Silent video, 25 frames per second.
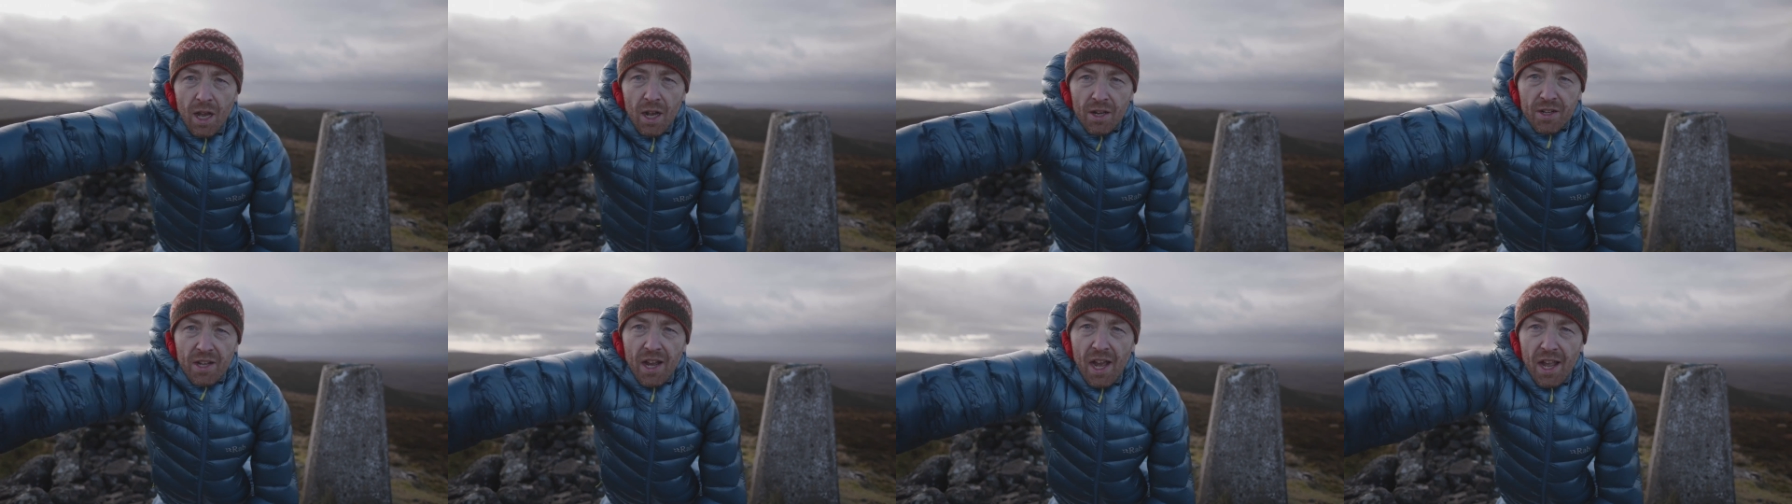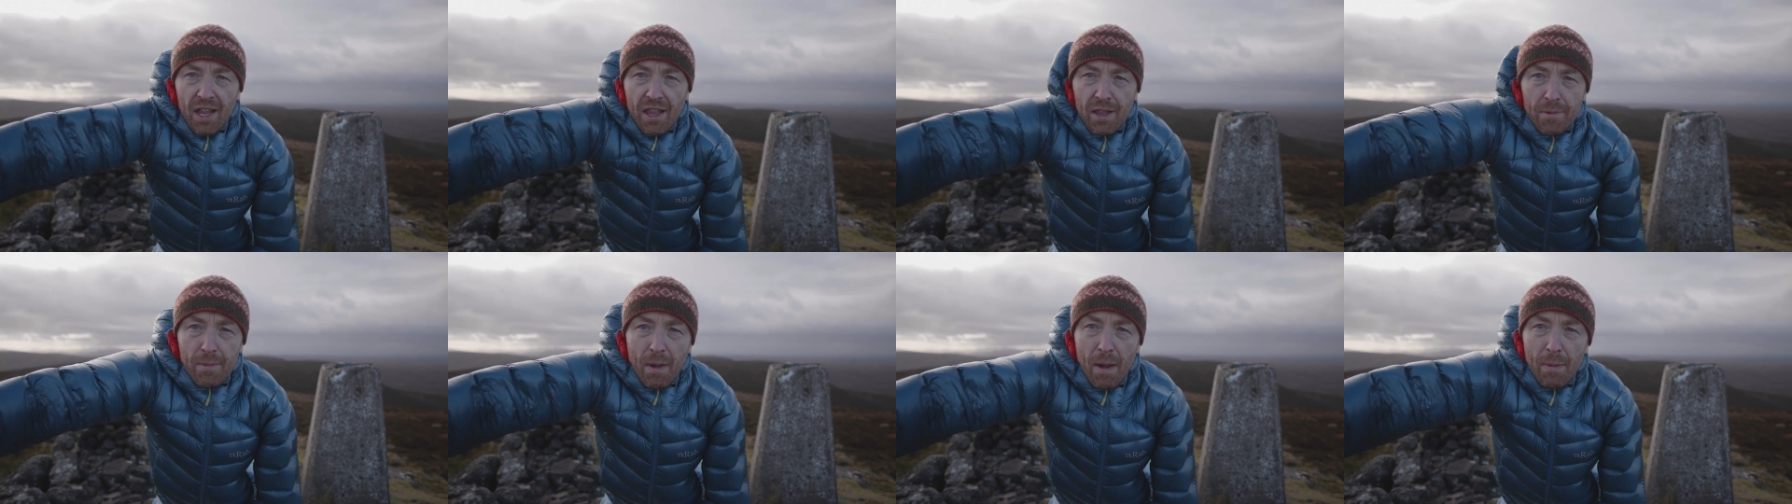
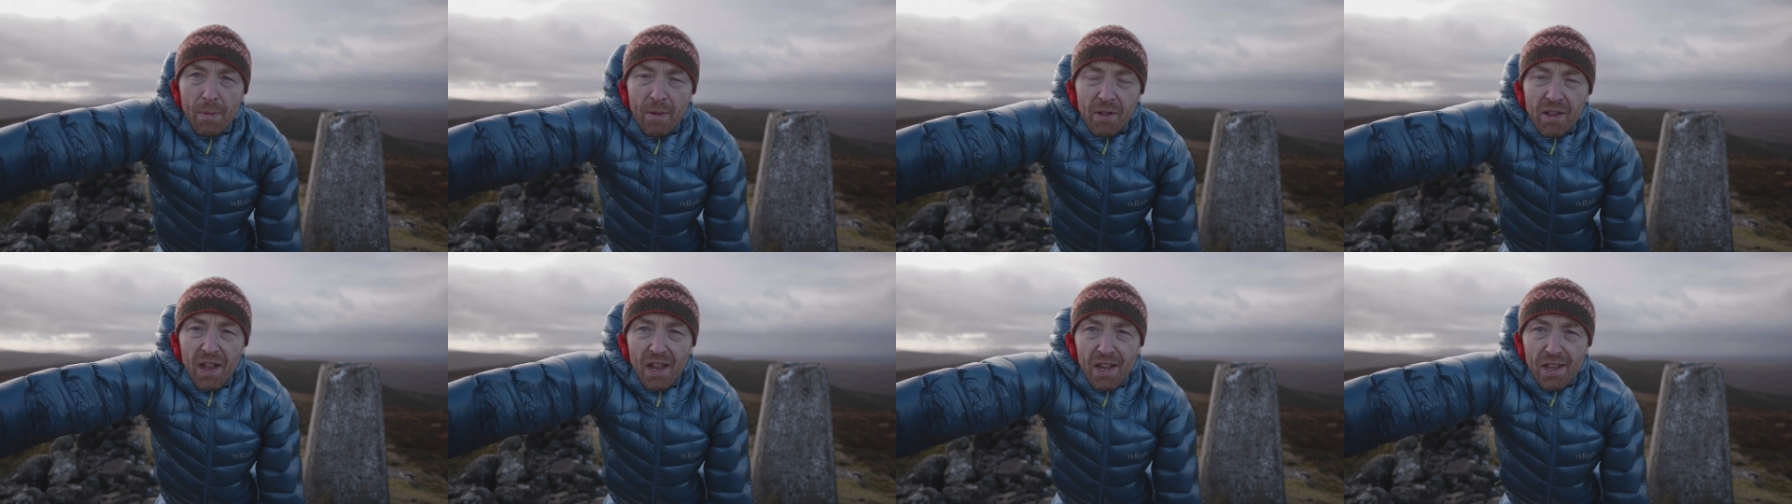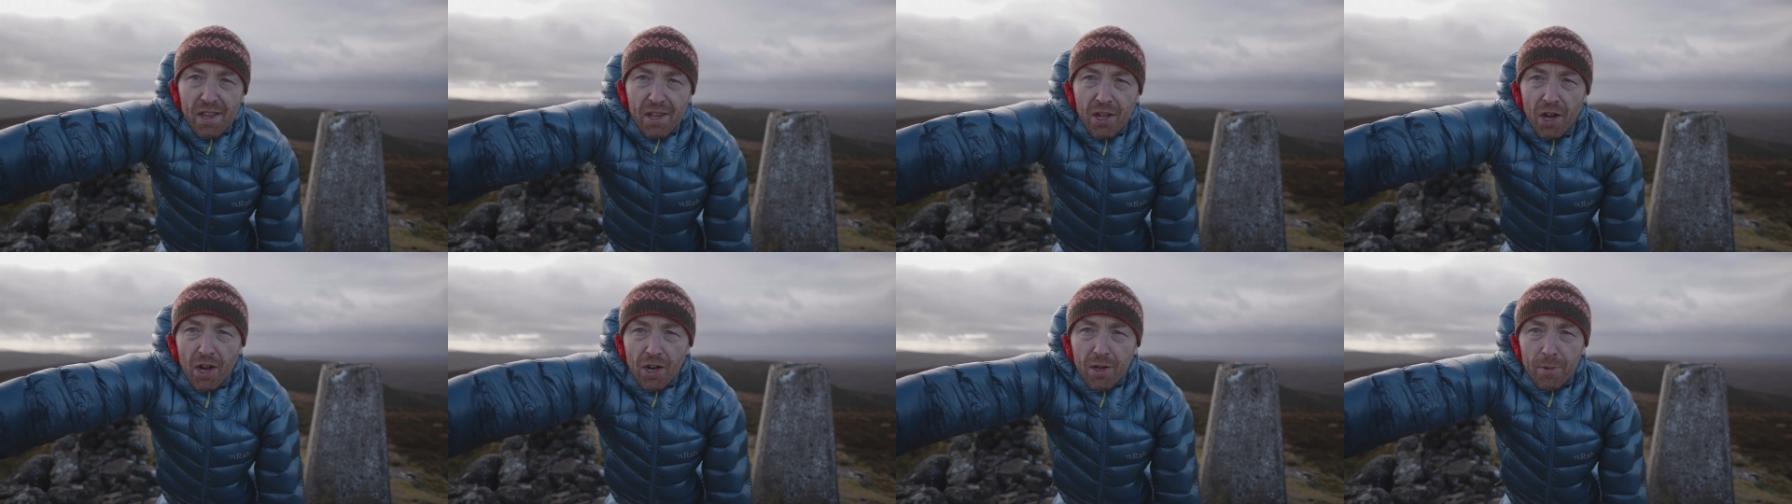Okay, so maybe
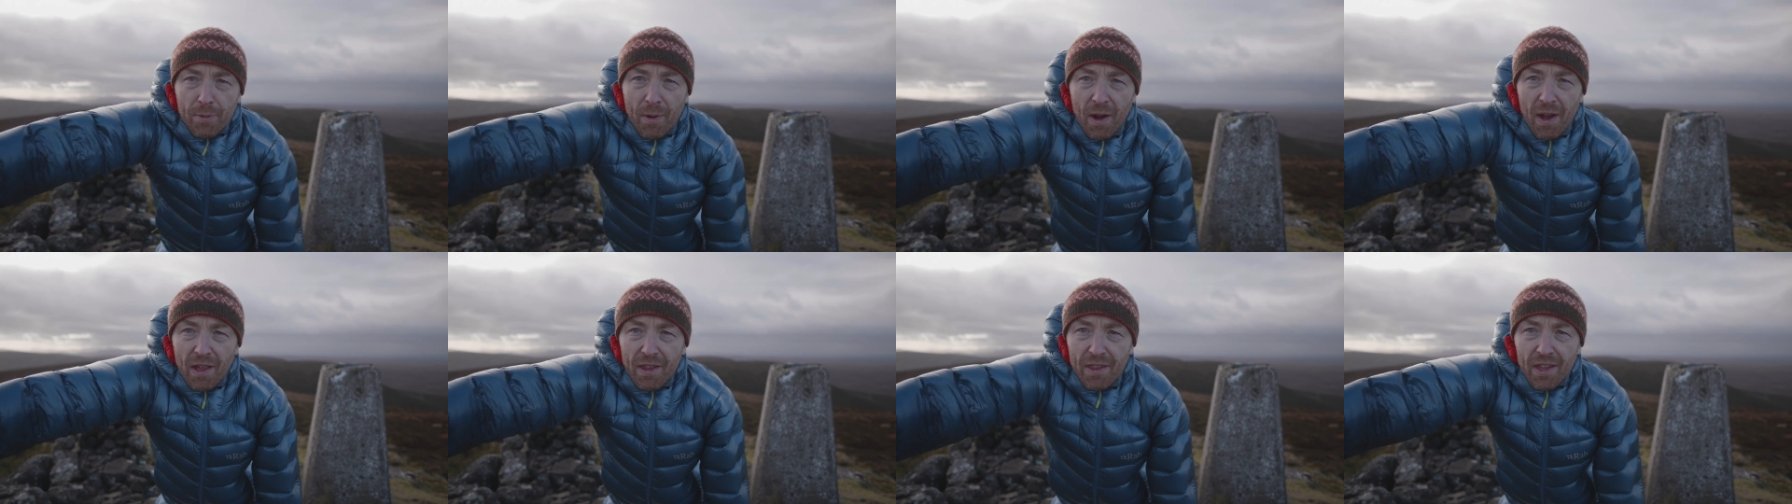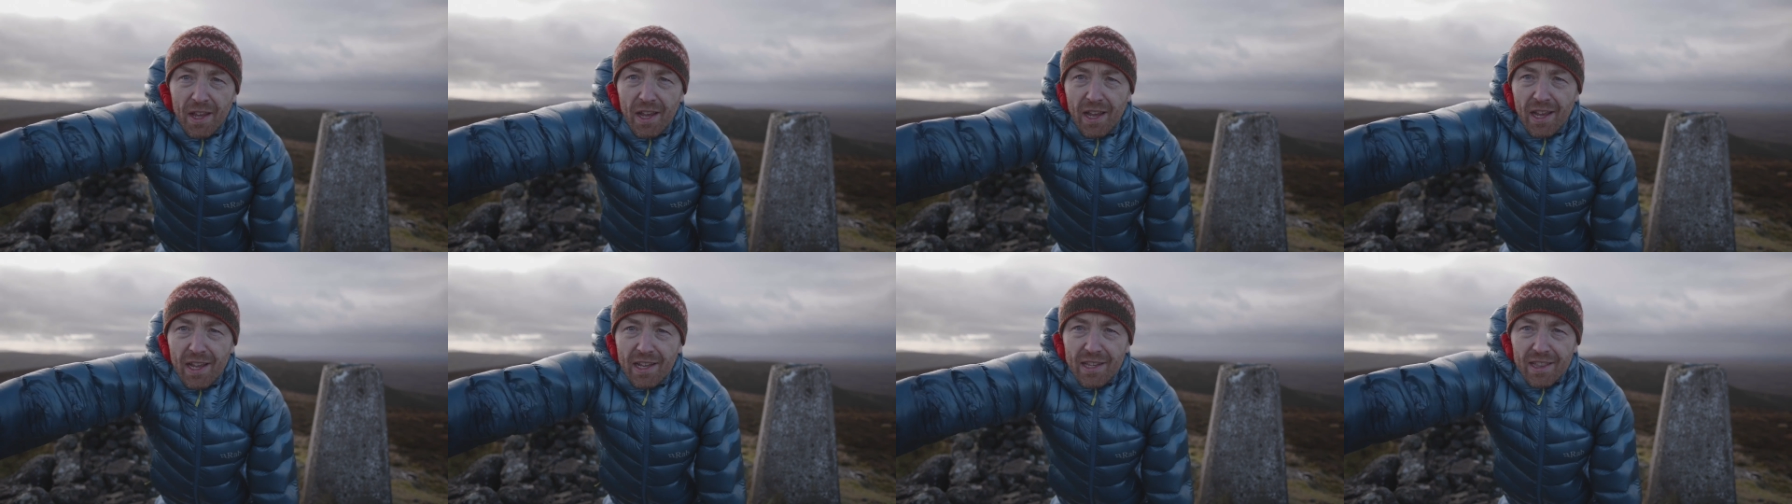let's talk about
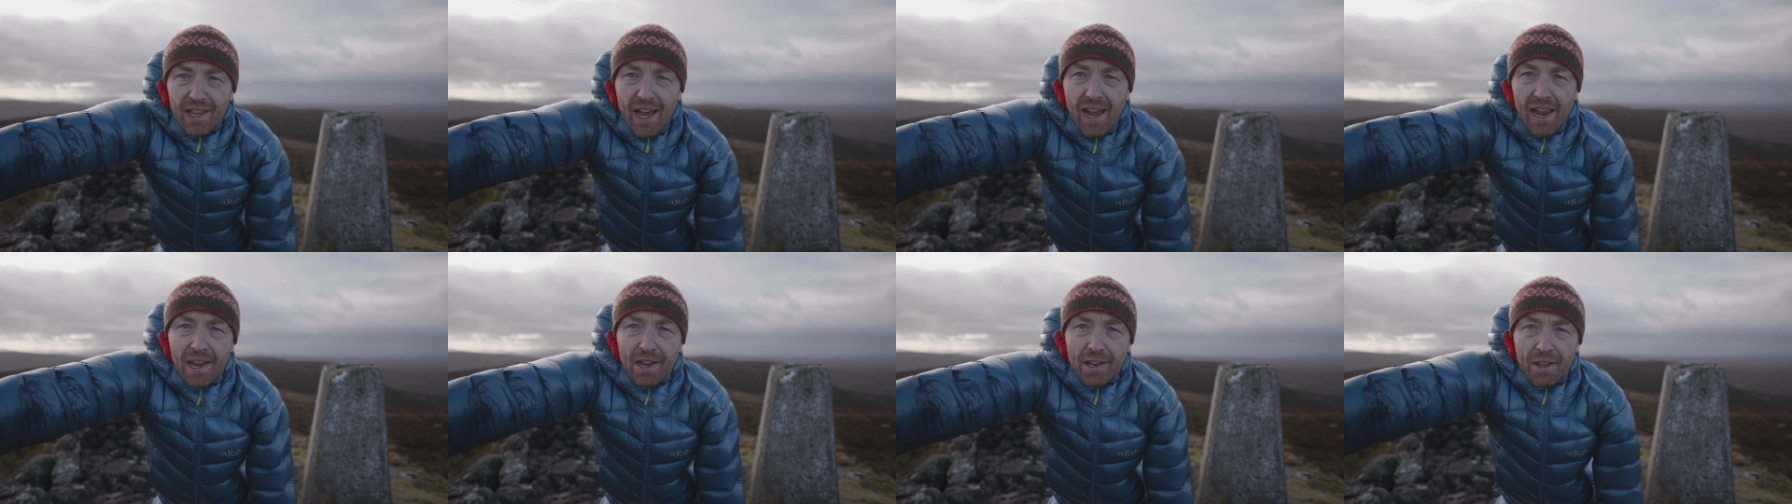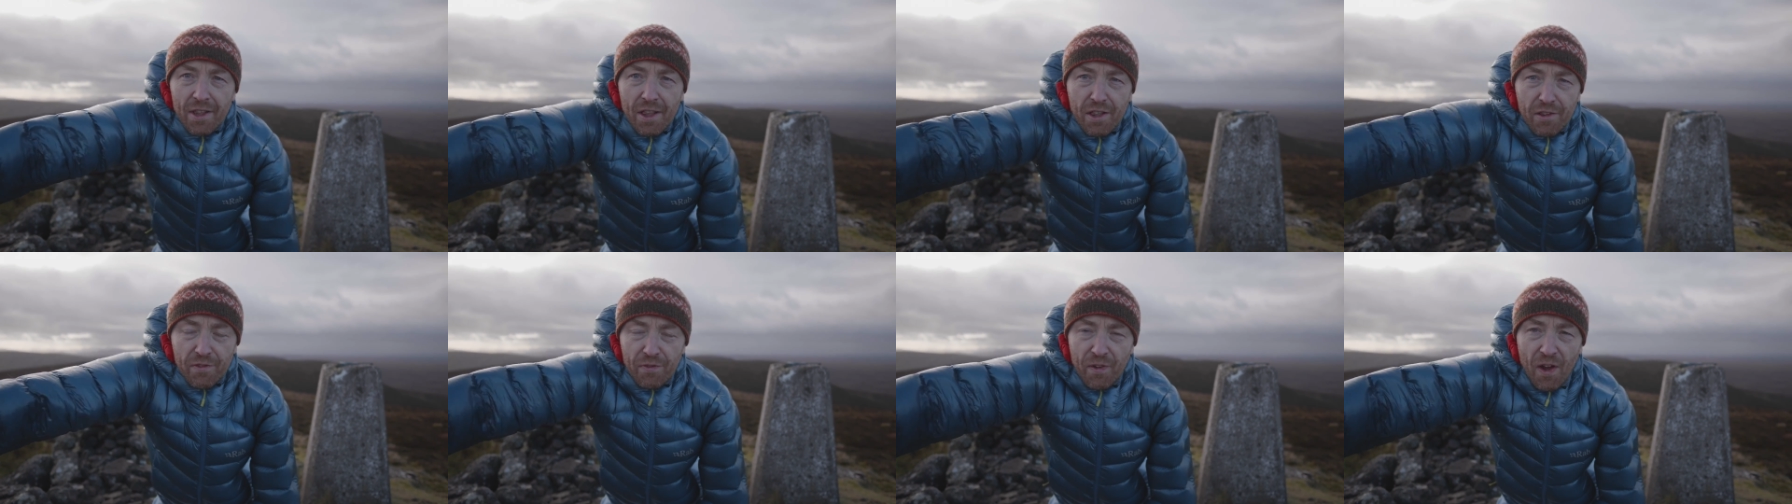the
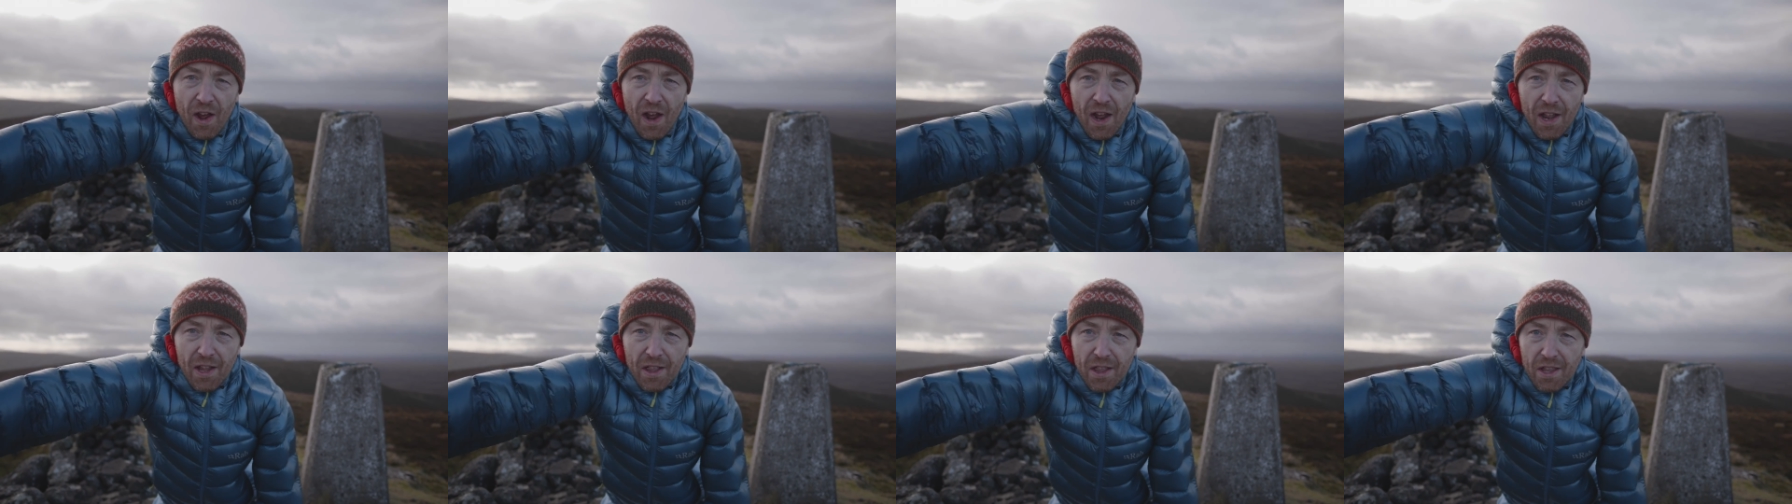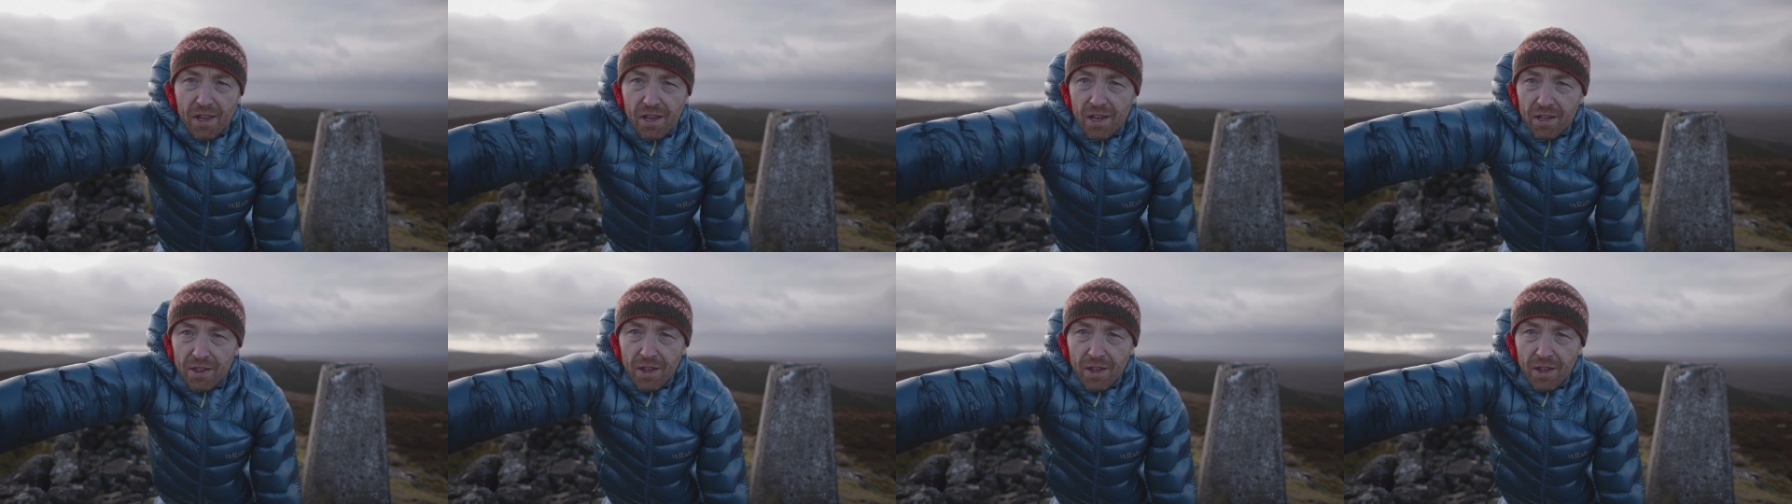lens first.